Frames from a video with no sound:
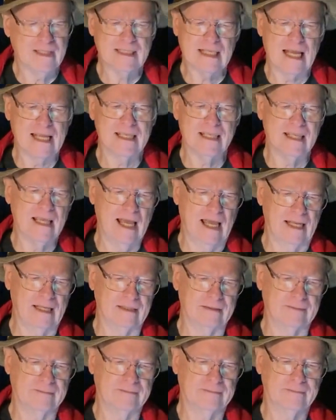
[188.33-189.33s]
I said,
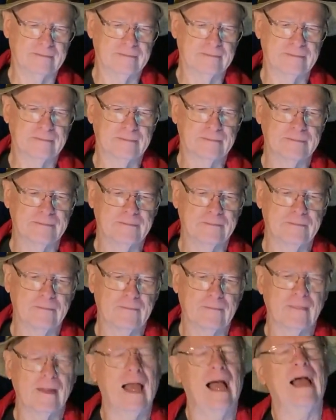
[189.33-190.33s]

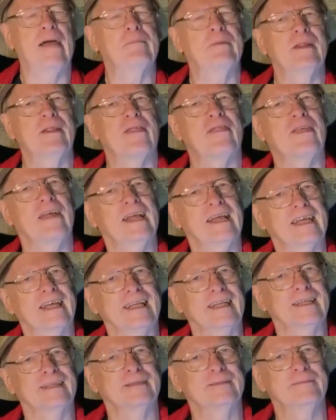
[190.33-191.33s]
I've been
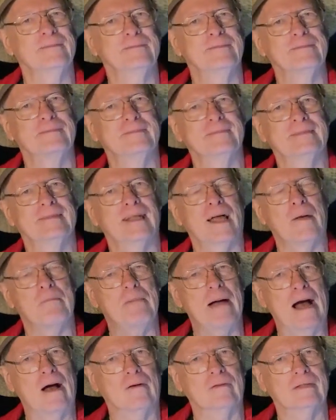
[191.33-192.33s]
thinking
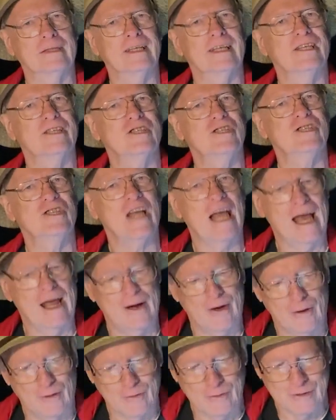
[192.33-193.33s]
about
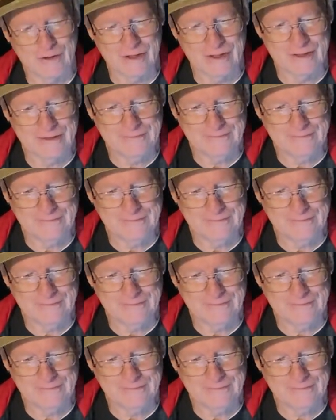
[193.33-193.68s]
shadows.